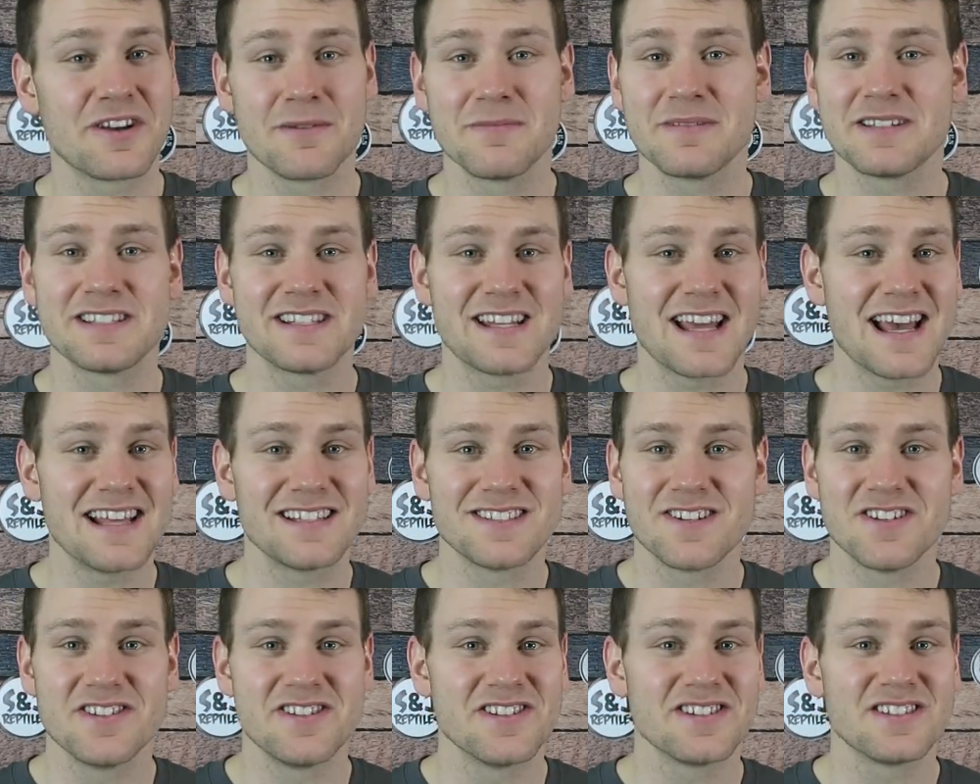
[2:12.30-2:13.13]

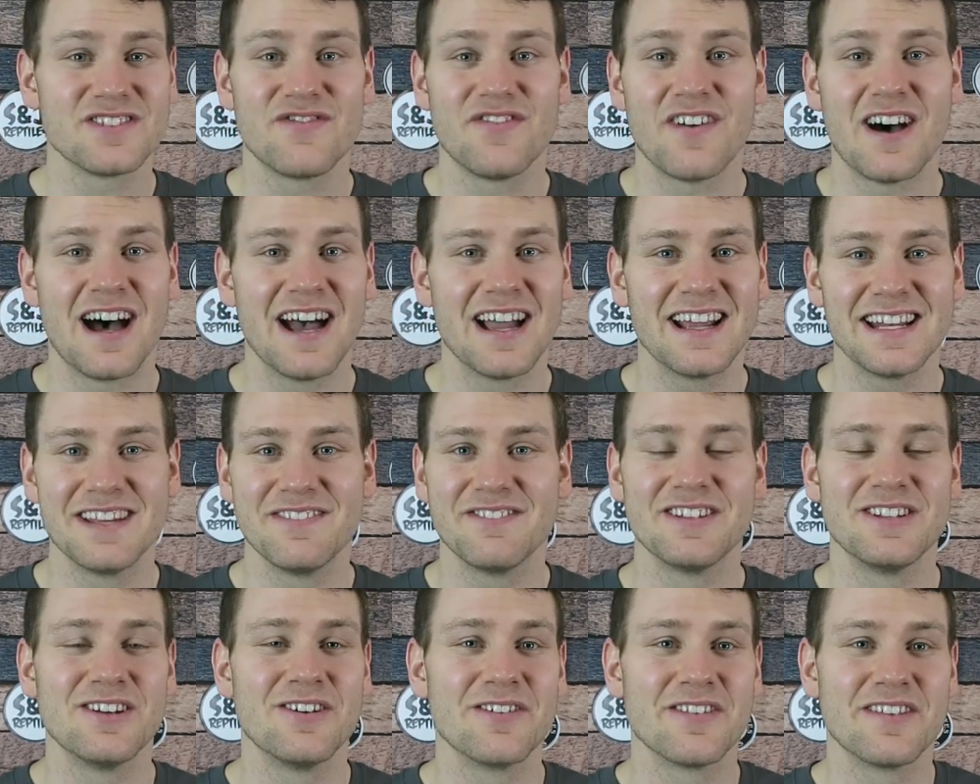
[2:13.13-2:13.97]
thermostats are just fine,
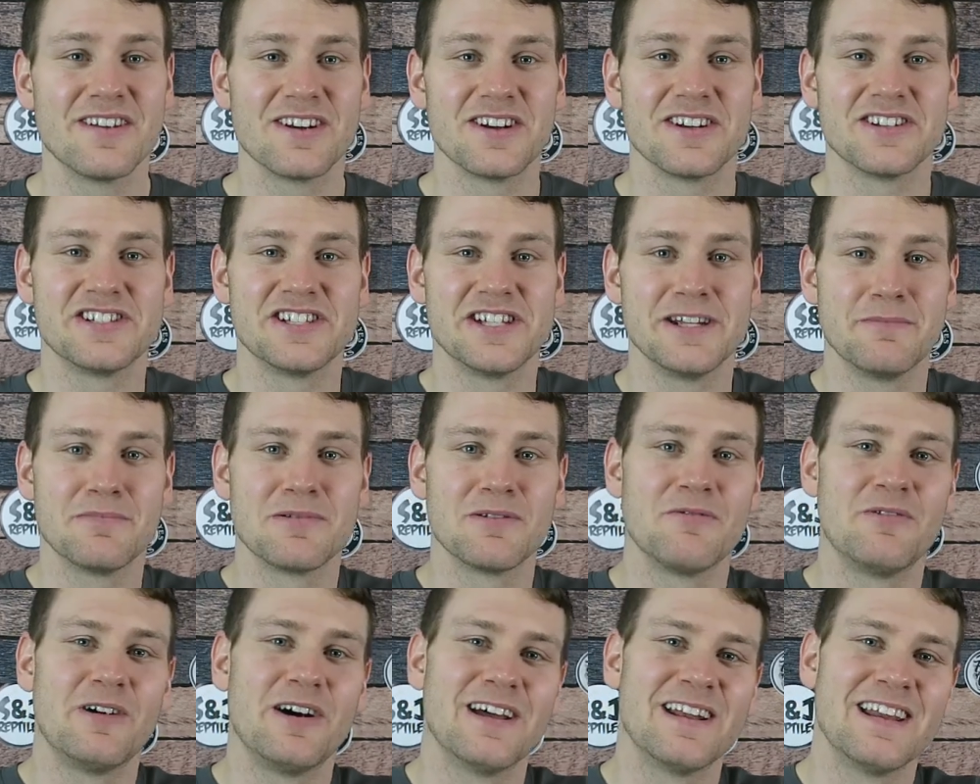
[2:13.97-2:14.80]
even though they're a
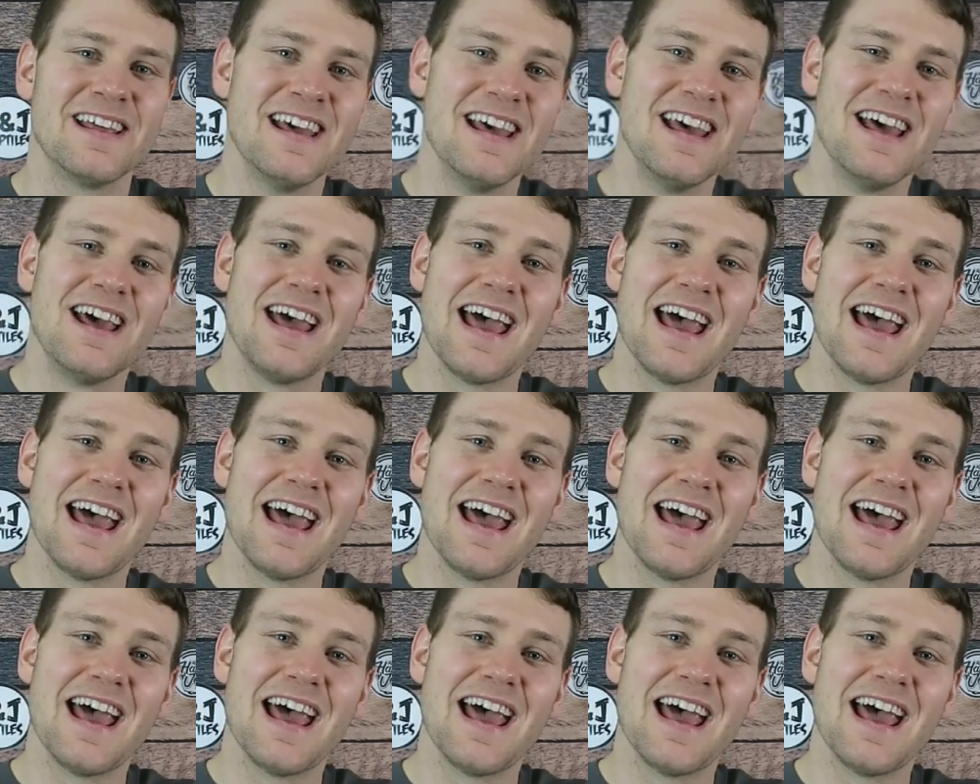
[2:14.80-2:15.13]
cheaper one,